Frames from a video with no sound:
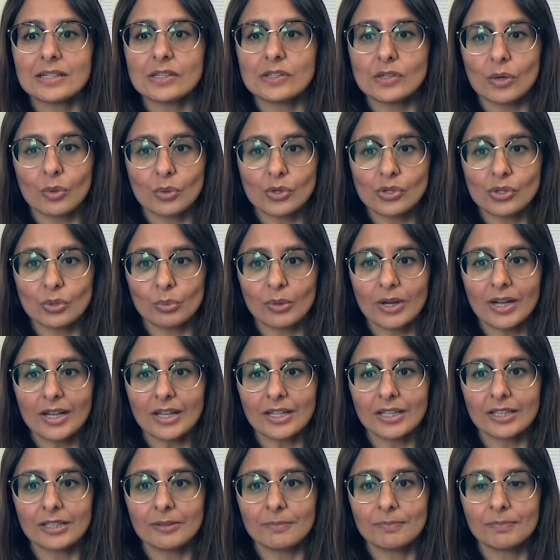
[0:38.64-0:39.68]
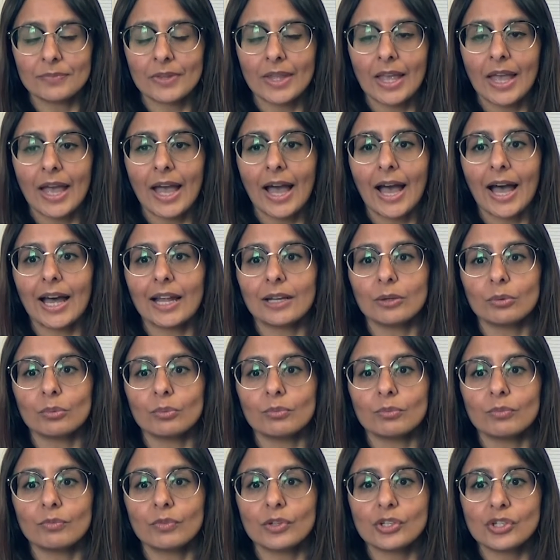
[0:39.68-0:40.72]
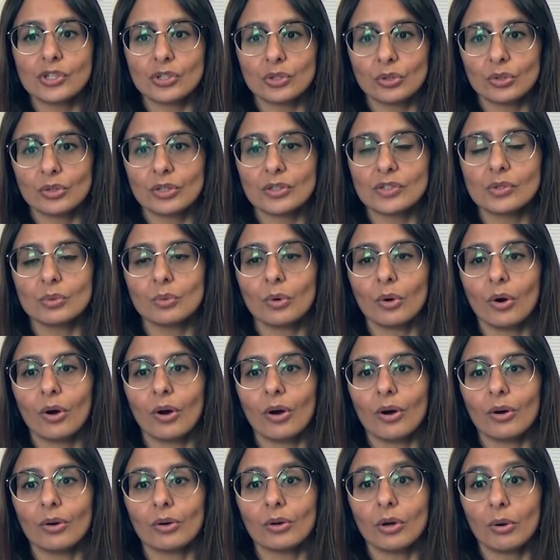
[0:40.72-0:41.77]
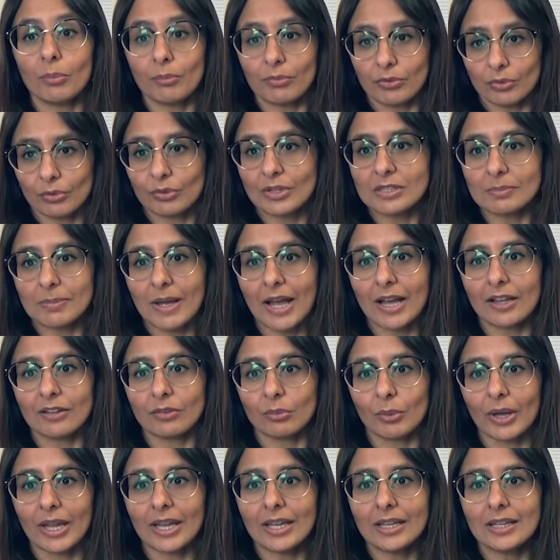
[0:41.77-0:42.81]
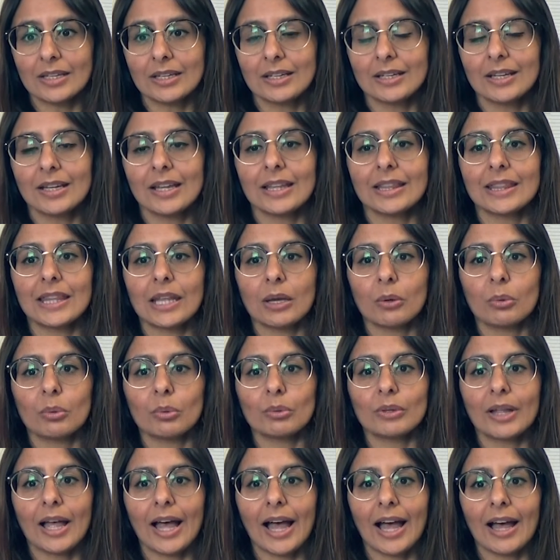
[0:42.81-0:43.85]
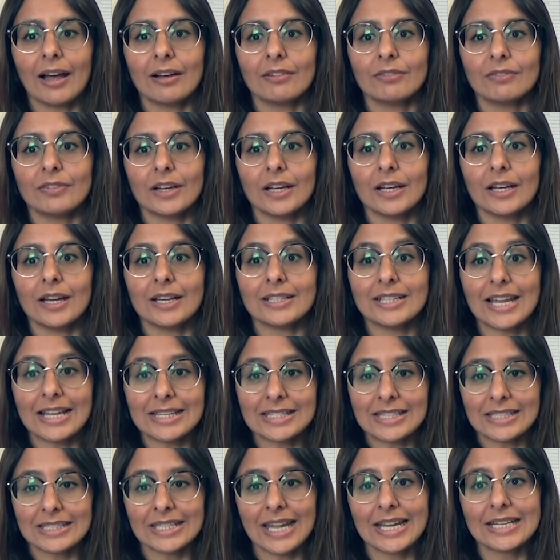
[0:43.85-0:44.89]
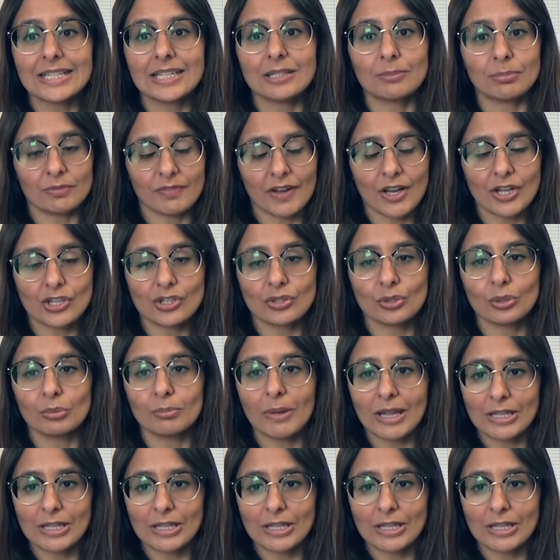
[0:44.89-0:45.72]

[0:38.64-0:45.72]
in social work and for students who are come through this pathway they will have a designated professional